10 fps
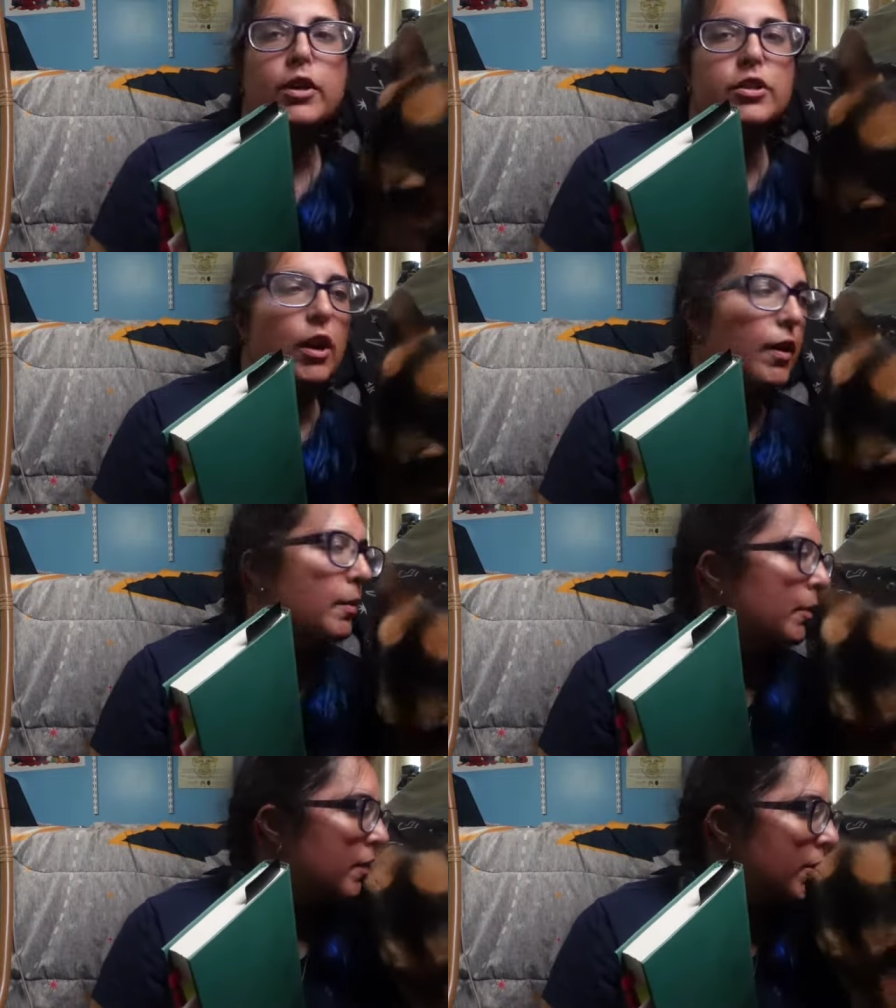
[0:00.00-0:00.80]

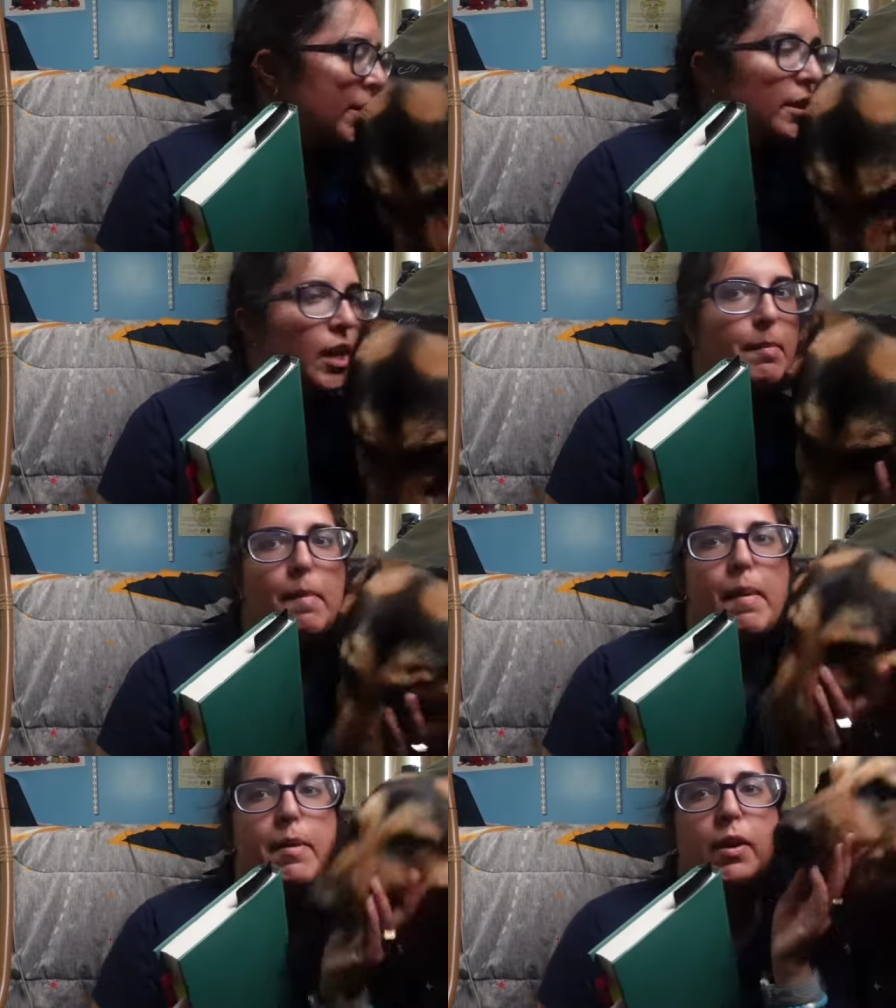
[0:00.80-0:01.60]
Sorry, whenever I sit here, my
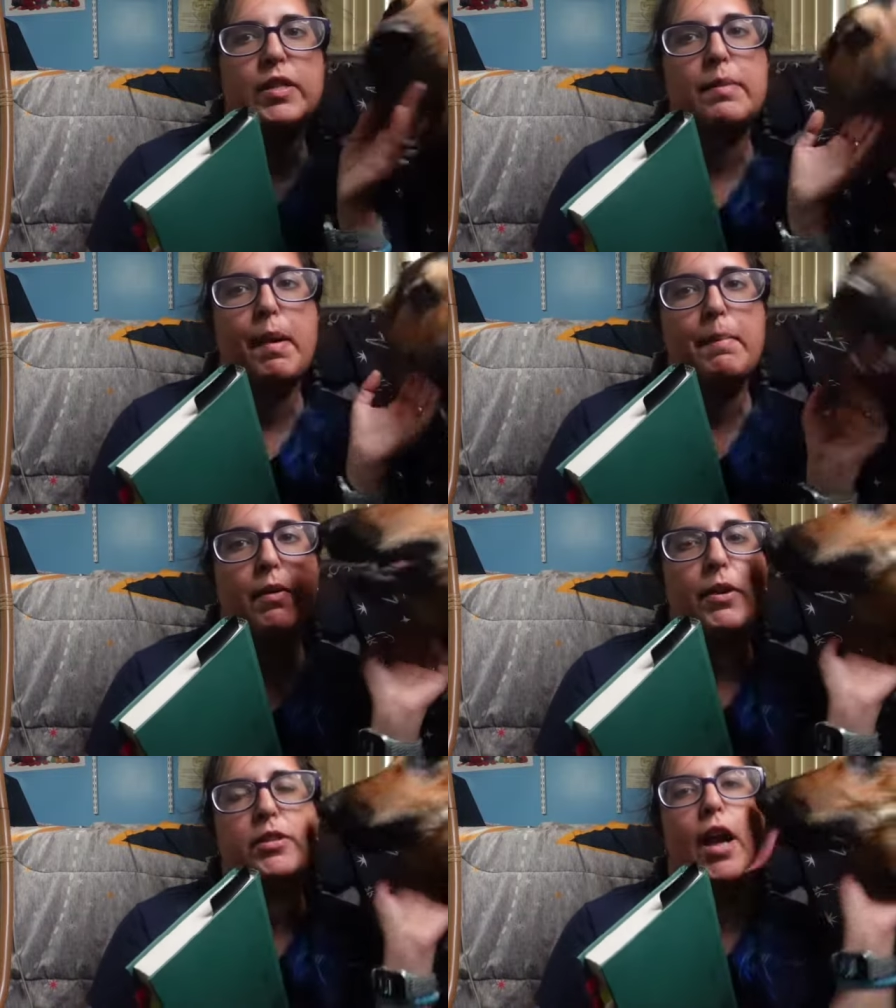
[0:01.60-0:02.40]
puppy has to bite my
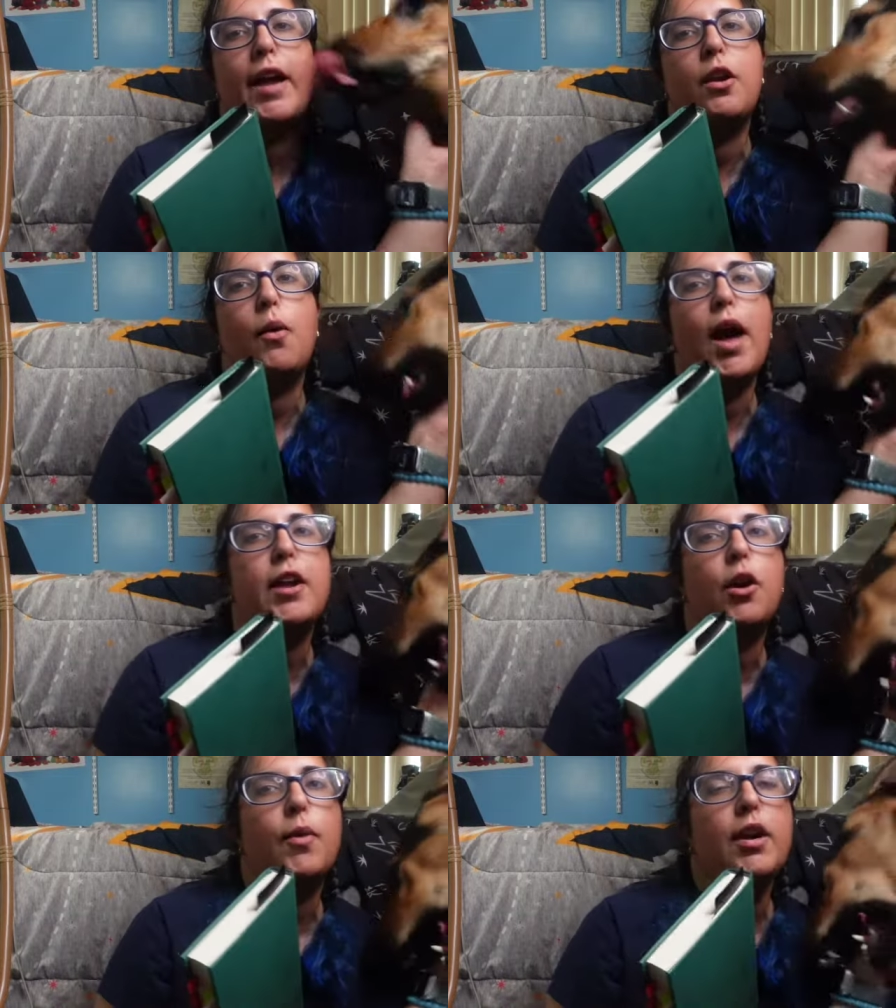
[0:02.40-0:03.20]
wrist. I know, I
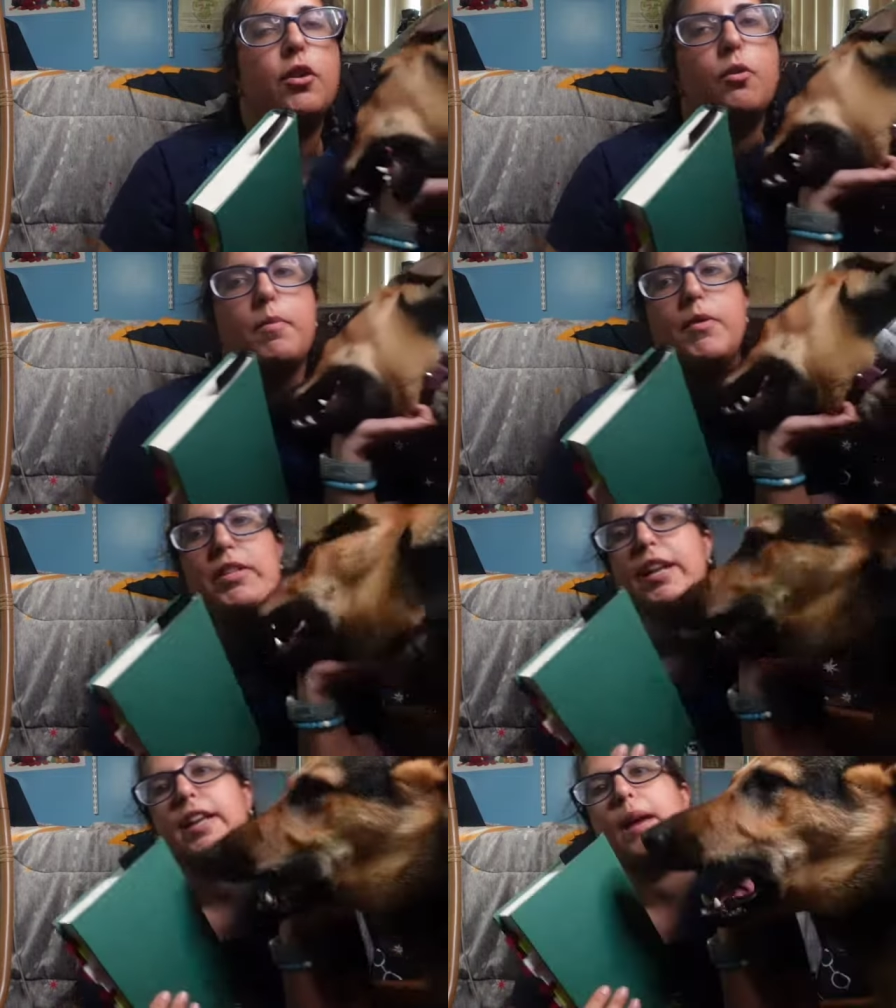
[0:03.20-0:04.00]
know, I know. You want
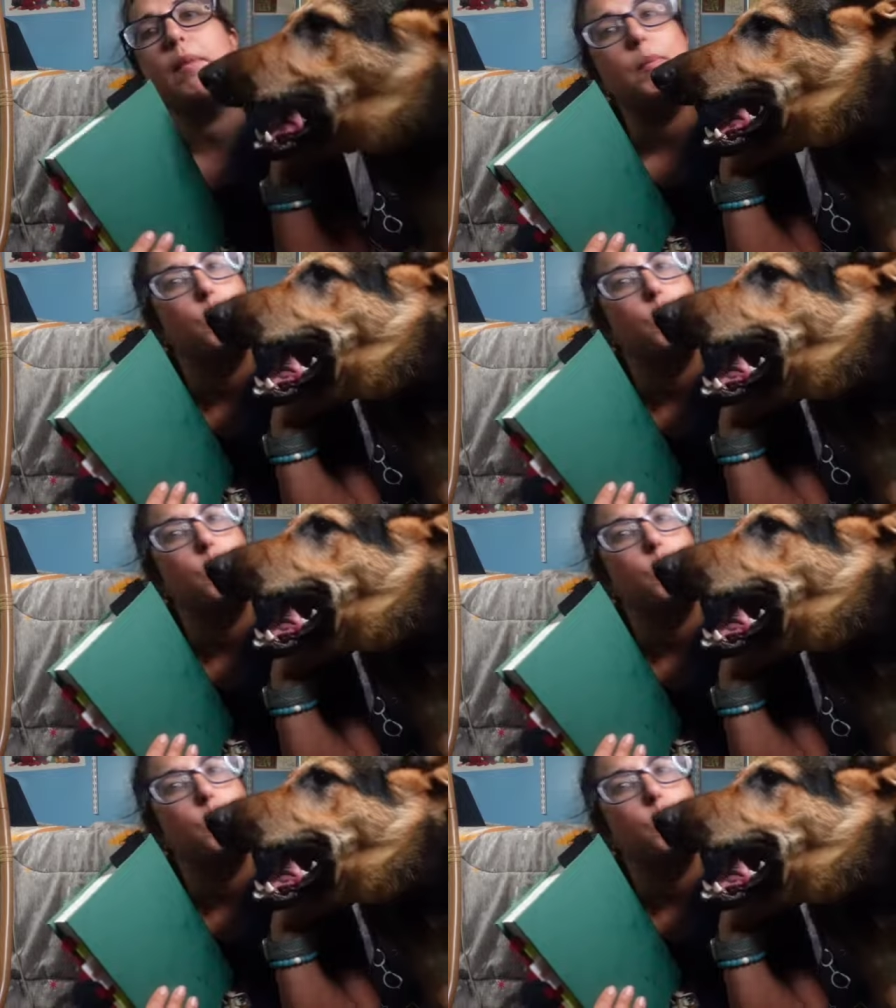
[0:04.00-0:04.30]
to say hi to the camera?